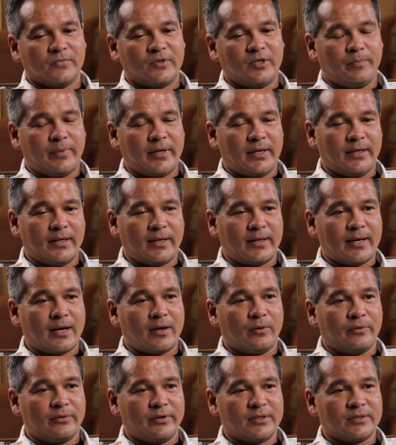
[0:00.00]
Depending on
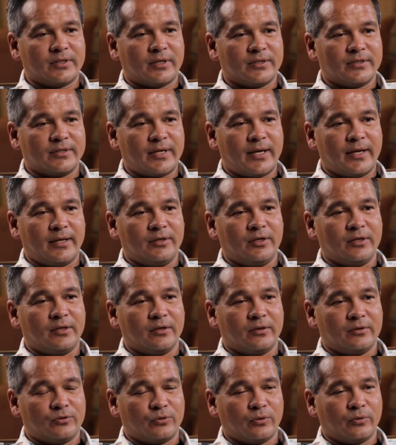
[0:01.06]
how things are set, you
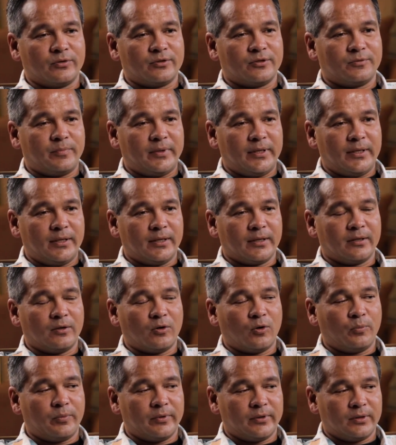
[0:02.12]
can control the speed. It can
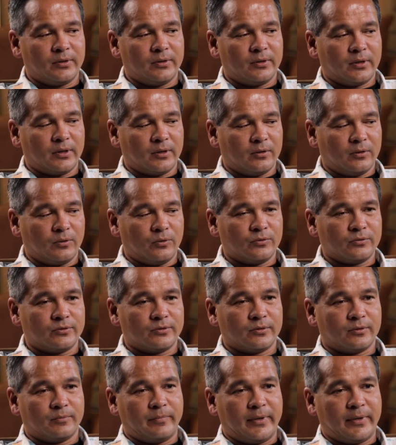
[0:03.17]
open and close or